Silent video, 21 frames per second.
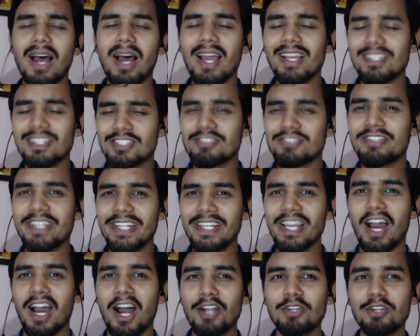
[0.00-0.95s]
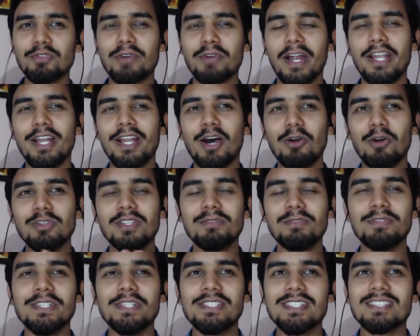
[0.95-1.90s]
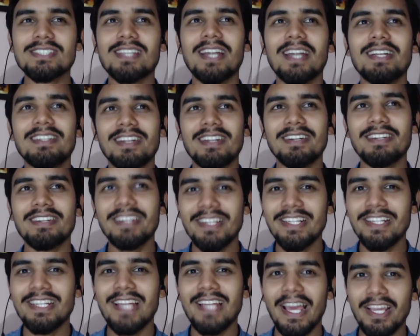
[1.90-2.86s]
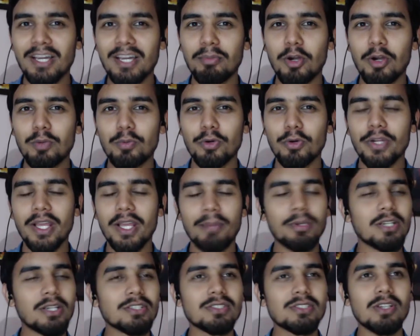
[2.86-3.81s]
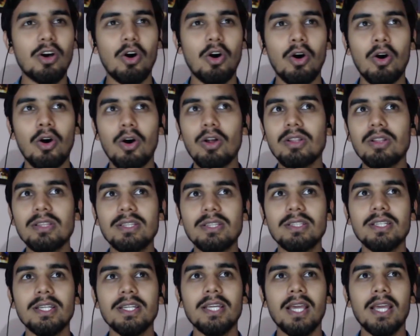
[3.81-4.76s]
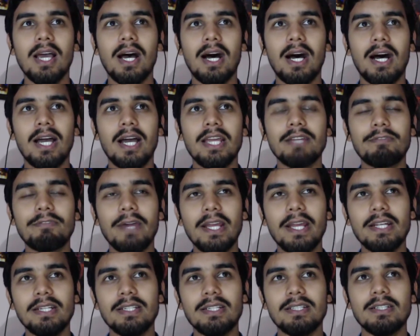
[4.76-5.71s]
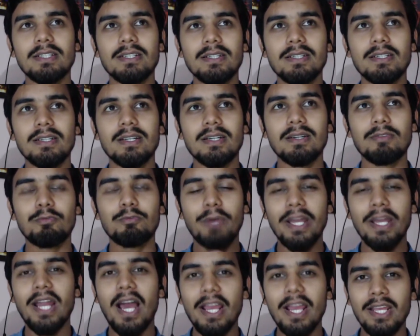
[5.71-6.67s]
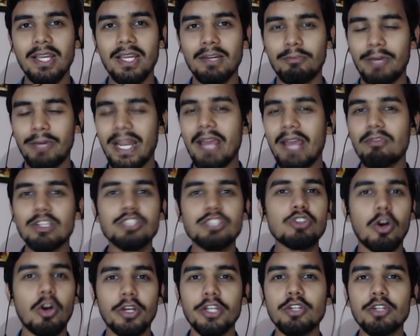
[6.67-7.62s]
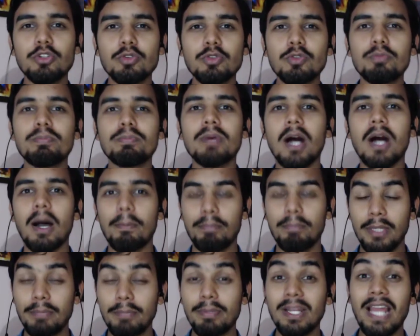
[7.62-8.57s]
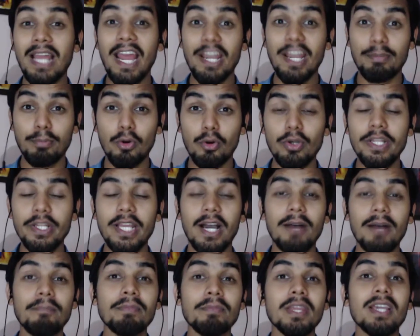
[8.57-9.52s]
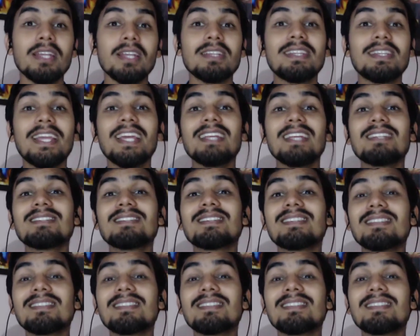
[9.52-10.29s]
it's really hard to find out the features I didn't really like about Podia, because in fact, when I was talking to people at Podia, they